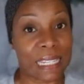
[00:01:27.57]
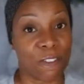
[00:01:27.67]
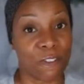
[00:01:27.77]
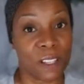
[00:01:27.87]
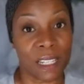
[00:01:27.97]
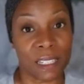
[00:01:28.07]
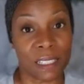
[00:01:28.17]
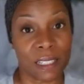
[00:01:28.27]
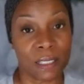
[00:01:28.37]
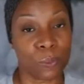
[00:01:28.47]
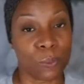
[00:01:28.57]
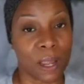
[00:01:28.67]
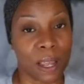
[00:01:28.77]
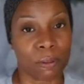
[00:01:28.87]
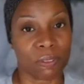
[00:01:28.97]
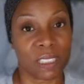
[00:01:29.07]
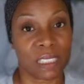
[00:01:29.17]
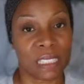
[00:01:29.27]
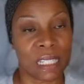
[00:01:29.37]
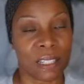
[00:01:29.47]
affiliate links where I will
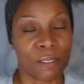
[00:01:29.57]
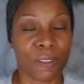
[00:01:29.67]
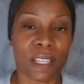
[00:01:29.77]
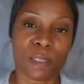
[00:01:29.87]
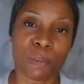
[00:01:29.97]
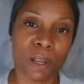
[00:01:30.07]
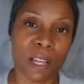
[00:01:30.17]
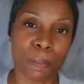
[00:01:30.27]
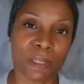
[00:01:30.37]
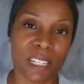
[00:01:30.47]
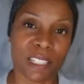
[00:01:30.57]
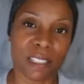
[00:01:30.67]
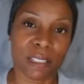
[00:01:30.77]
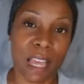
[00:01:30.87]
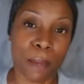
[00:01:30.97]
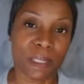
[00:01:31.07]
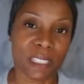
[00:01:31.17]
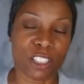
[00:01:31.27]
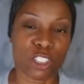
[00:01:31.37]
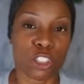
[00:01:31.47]
receive a small
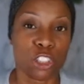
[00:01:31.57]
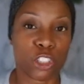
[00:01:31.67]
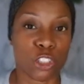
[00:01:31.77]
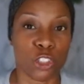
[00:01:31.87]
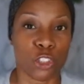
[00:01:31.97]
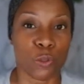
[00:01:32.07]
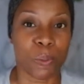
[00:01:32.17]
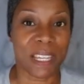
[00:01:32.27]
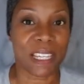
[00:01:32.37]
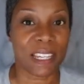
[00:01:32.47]
compensation should you make